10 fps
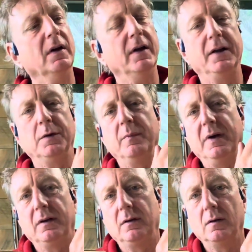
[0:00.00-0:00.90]
and you
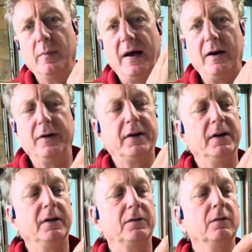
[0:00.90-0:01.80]
make the battery
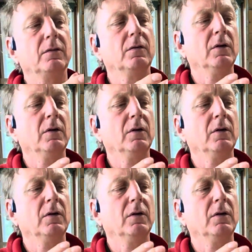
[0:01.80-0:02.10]
connections.